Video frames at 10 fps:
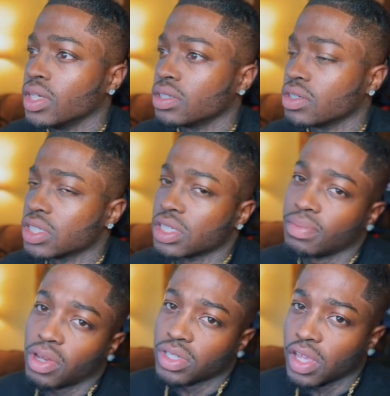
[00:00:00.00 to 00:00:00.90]
So this is
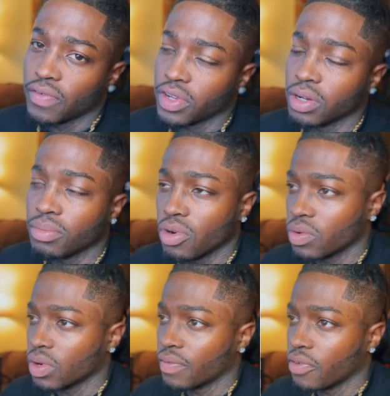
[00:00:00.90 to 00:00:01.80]
about 7 in the morning
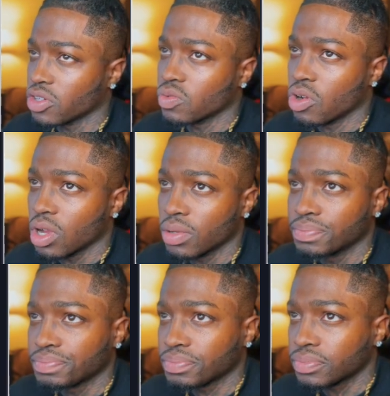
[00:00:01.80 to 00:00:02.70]
when I first woke up
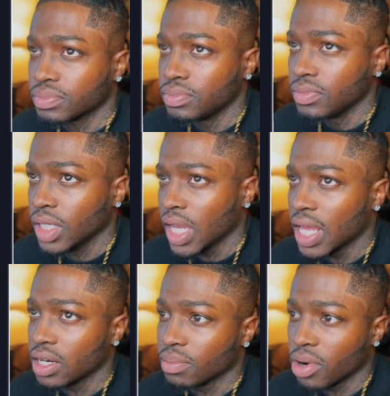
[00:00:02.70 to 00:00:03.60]
and
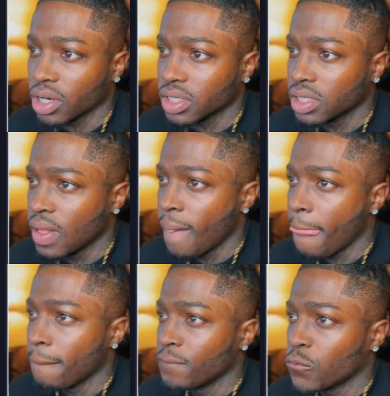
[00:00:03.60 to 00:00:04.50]
got in the markets.
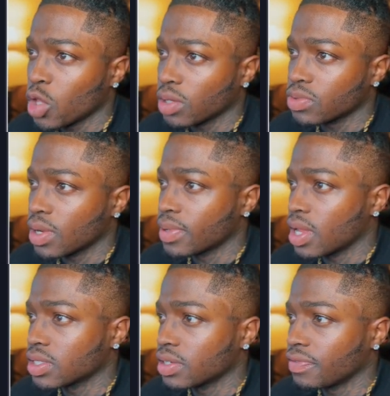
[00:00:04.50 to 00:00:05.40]
So I dropped
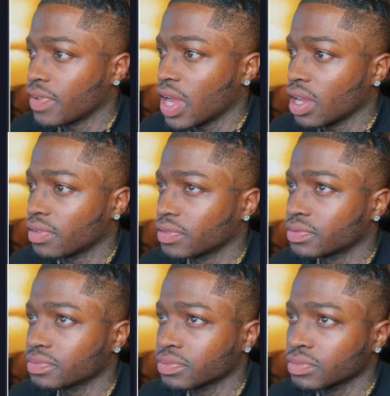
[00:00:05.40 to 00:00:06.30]
down to the 5.
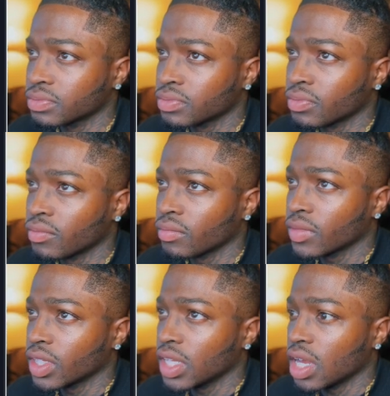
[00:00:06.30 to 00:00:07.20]

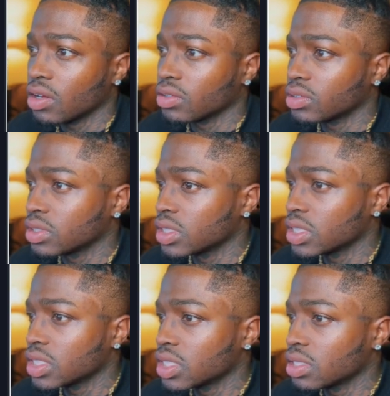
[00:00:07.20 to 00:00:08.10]
Now
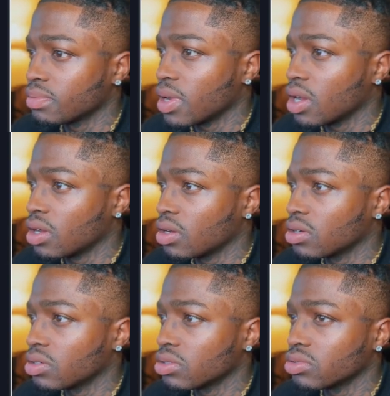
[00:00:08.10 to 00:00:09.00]
this is
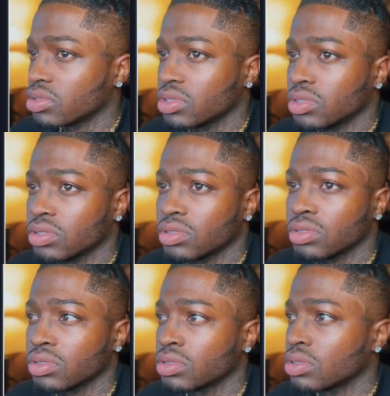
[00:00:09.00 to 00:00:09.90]
about,
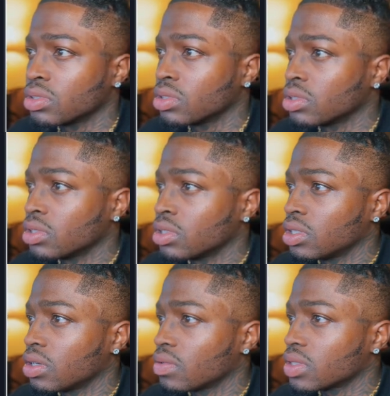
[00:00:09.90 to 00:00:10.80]

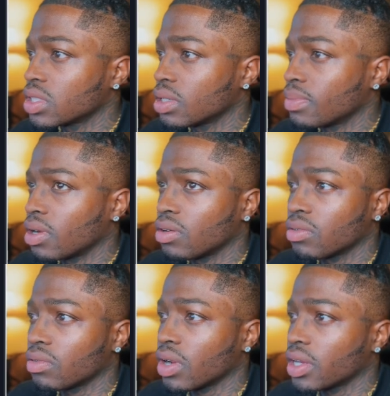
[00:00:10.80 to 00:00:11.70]
I want to say about
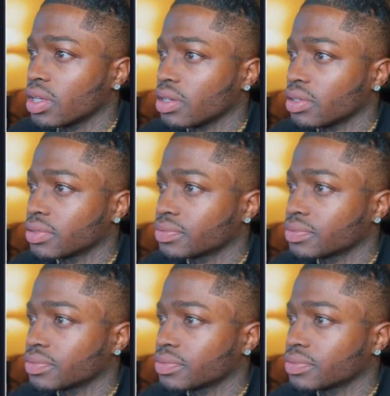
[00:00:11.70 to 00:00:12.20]
right here.